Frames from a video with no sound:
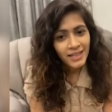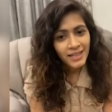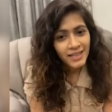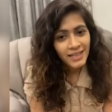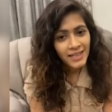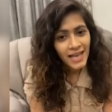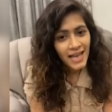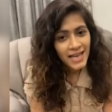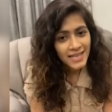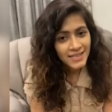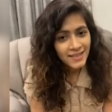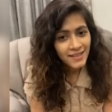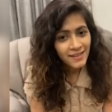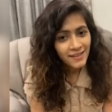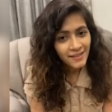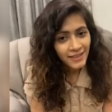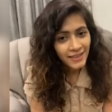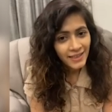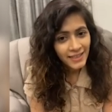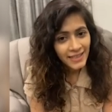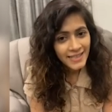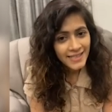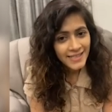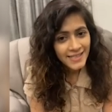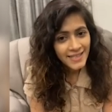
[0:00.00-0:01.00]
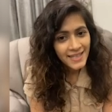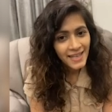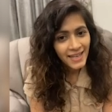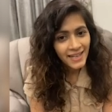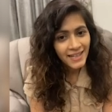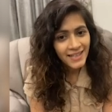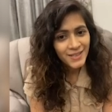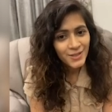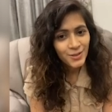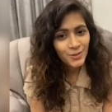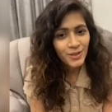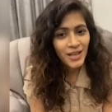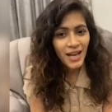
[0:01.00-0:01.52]
it hasn't released
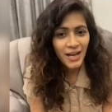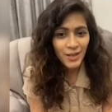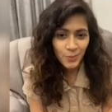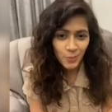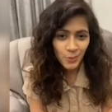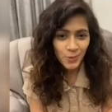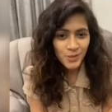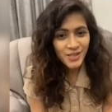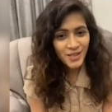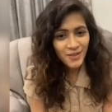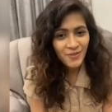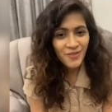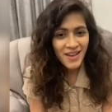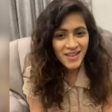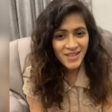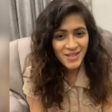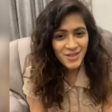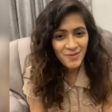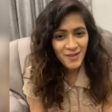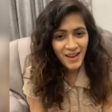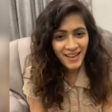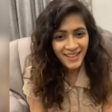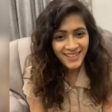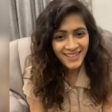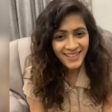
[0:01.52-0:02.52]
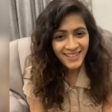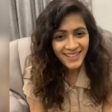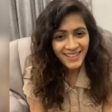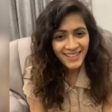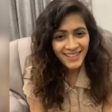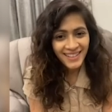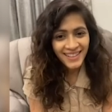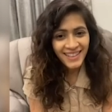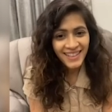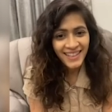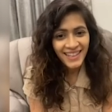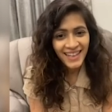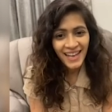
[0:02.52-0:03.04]
yet so that was the first one
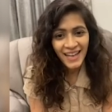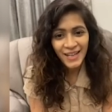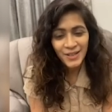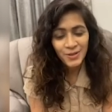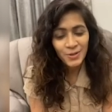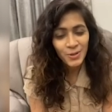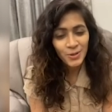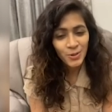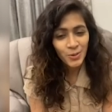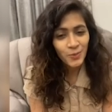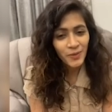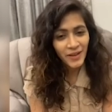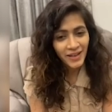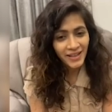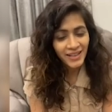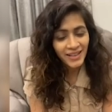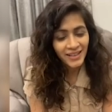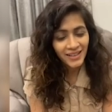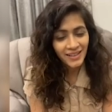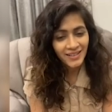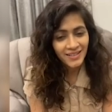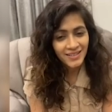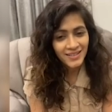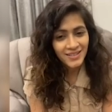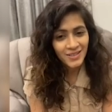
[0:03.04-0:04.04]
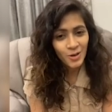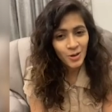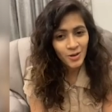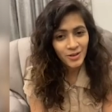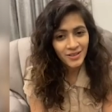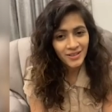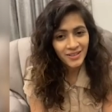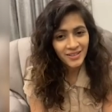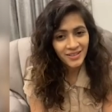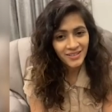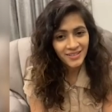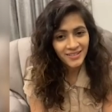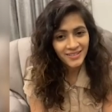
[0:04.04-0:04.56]
I don't know when it's
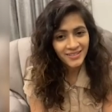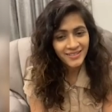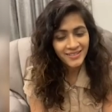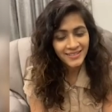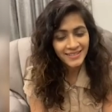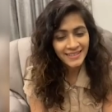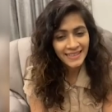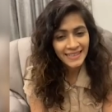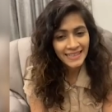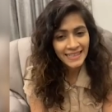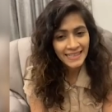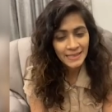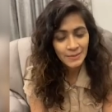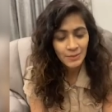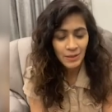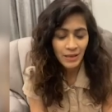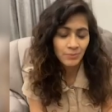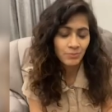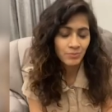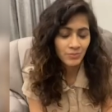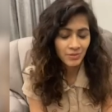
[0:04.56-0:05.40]
gonna release